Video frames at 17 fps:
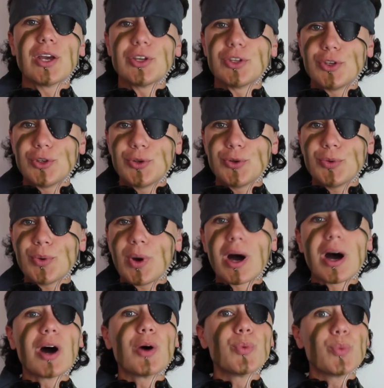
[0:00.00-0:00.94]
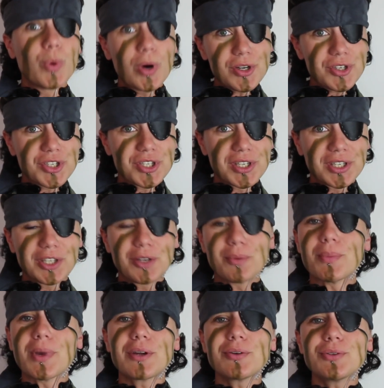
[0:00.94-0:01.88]
You are watching
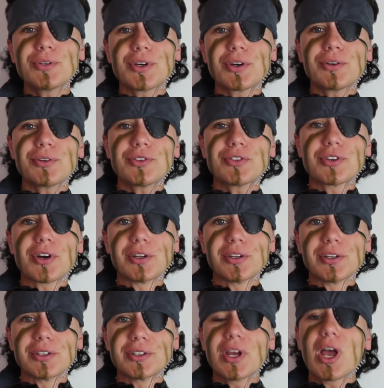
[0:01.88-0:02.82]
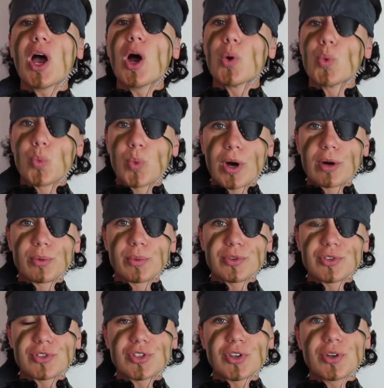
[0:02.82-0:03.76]
Metal Girl Solid, one
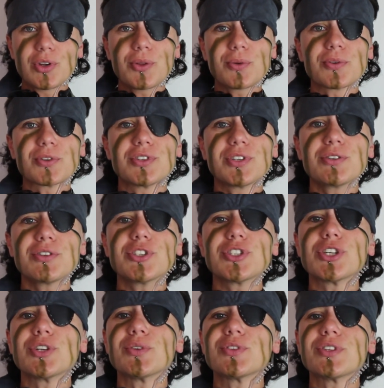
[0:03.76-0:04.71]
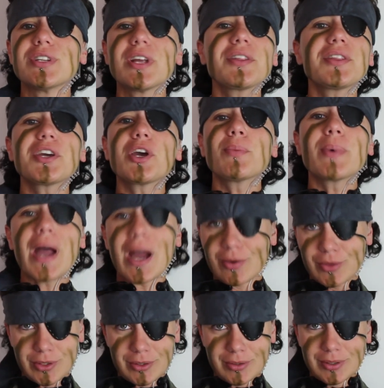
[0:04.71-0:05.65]
woman's journey through a series she knows nothing
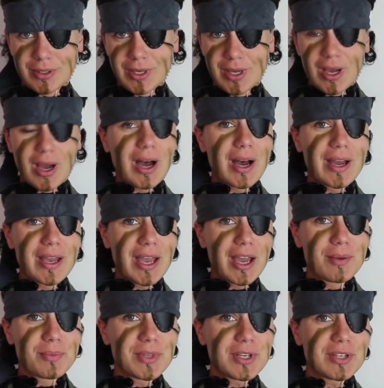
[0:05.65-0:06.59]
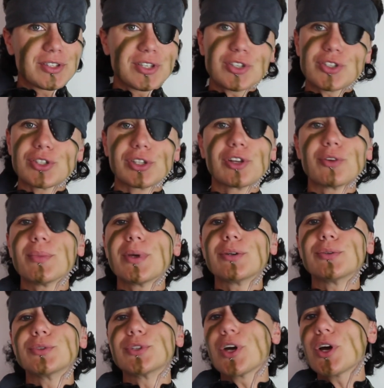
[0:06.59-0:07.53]
about. I am the titular
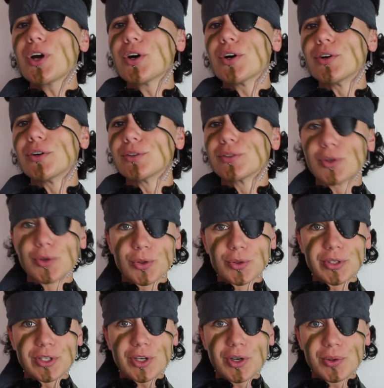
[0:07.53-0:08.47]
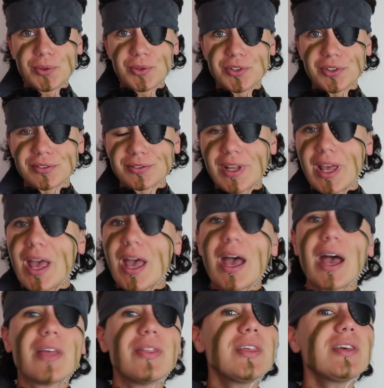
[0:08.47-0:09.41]
Metal Girl, Courtney Colson,
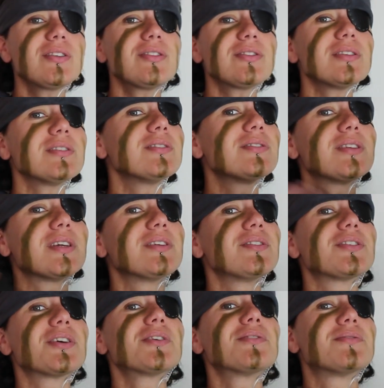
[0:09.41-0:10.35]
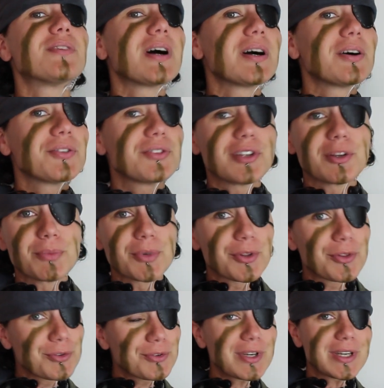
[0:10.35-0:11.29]
and this is Intel Files number
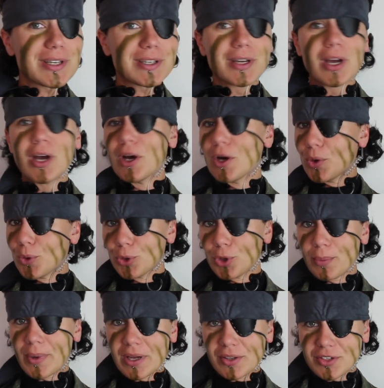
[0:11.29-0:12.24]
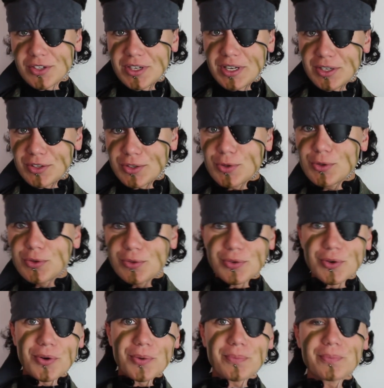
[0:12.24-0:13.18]
3, all about Snake's
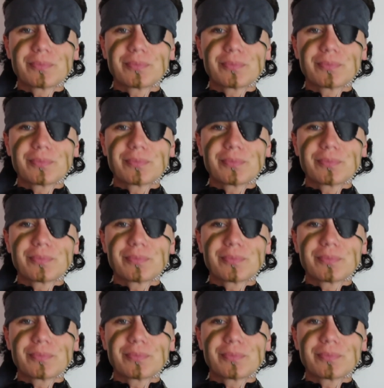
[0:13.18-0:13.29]
uniform.